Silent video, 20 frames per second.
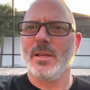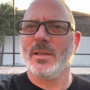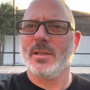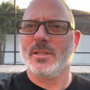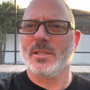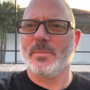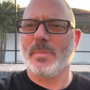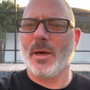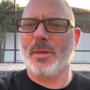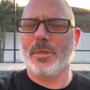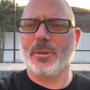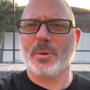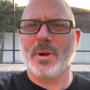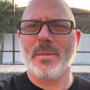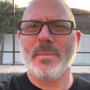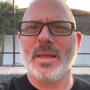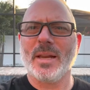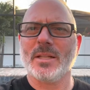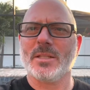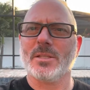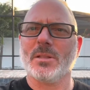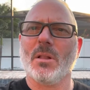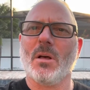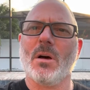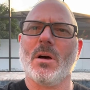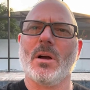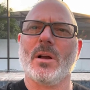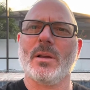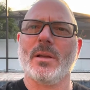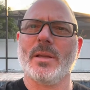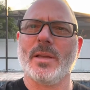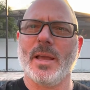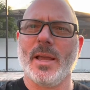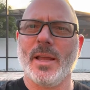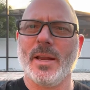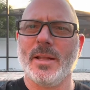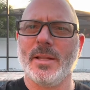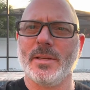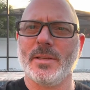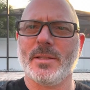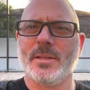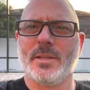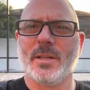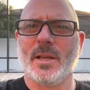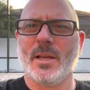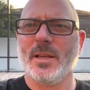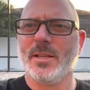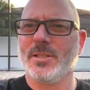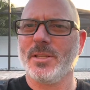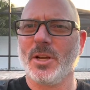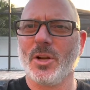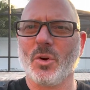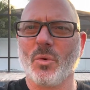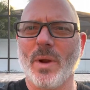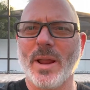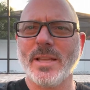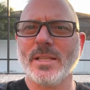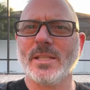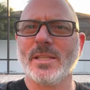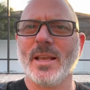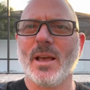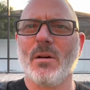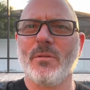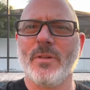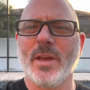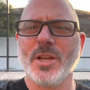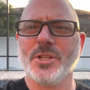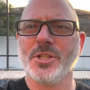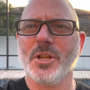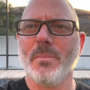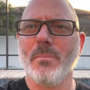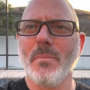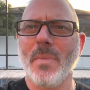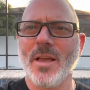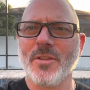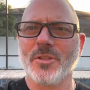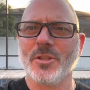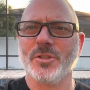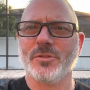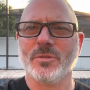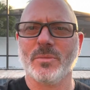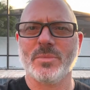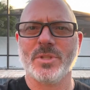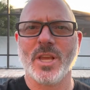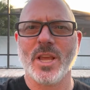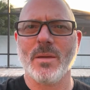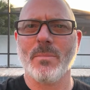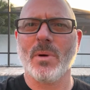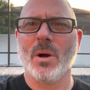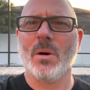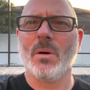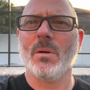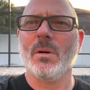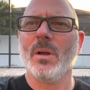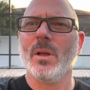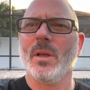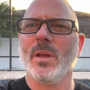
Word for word: It's about three minutes long, and it uh, is a great salvation message from Tebow.